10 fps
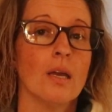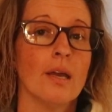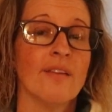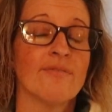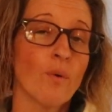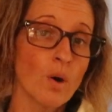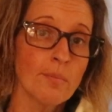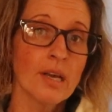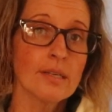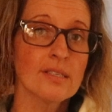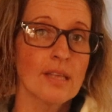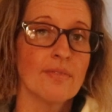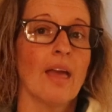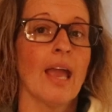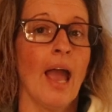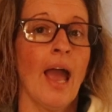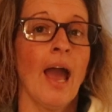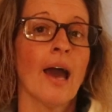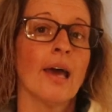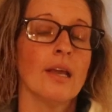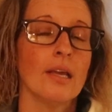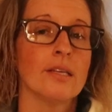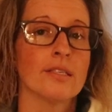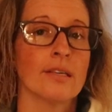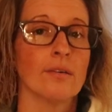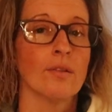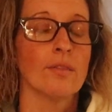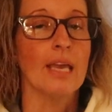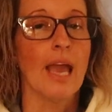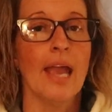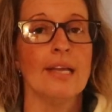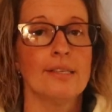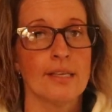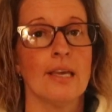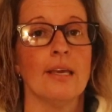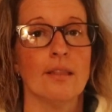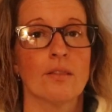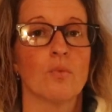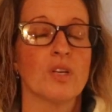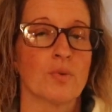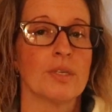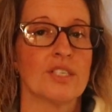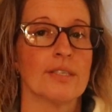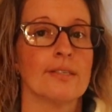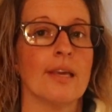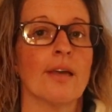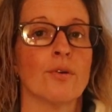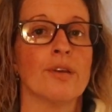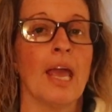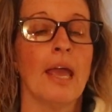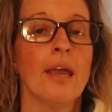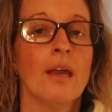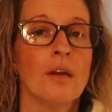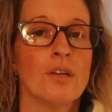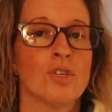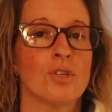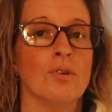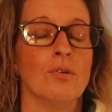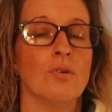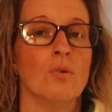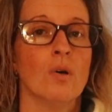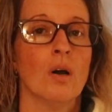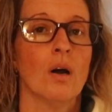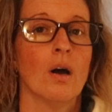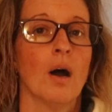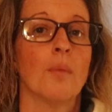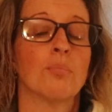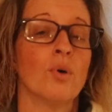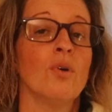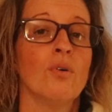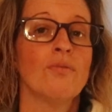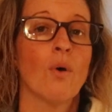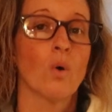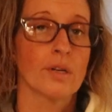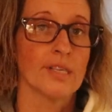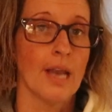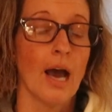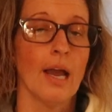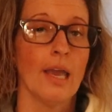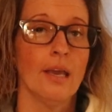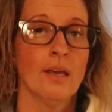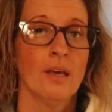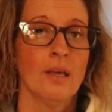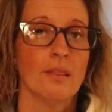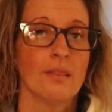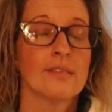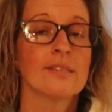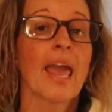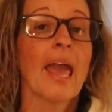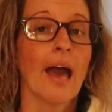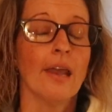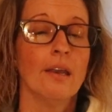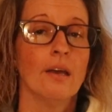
informed us that they had until the 18th, which was just the other day, to approve or deny the scan.